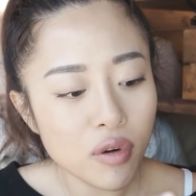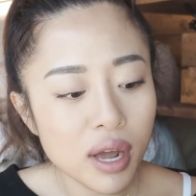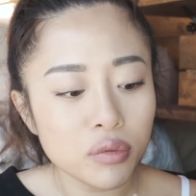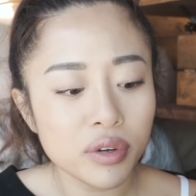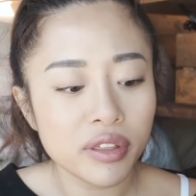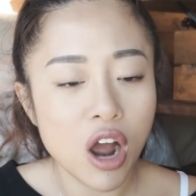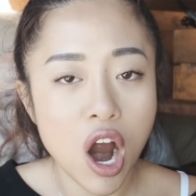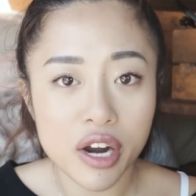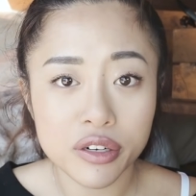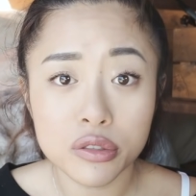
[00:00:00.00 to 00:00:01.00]
one with a
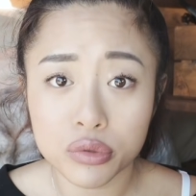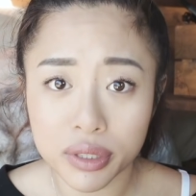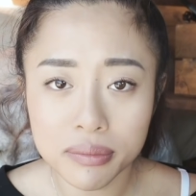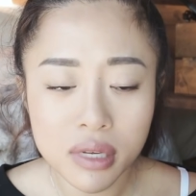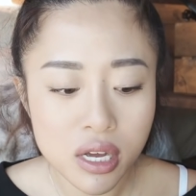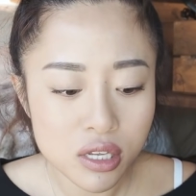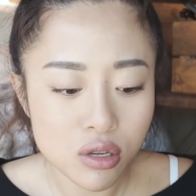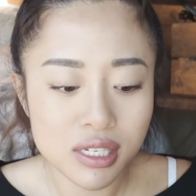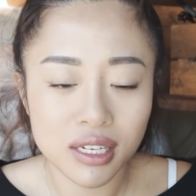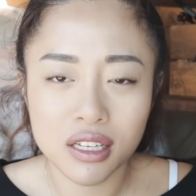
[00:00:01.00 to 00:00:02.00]
harder rim,
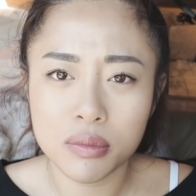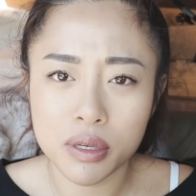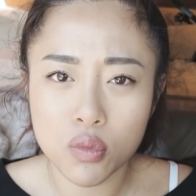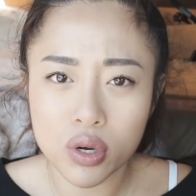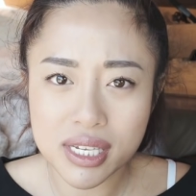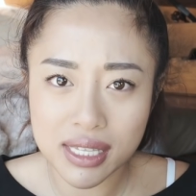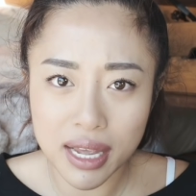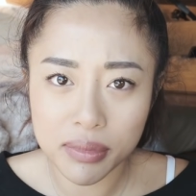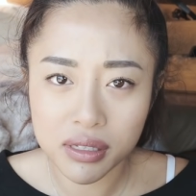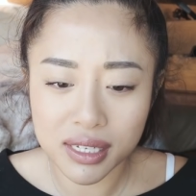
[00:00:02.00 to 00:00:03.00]
so it's a little bit more stable.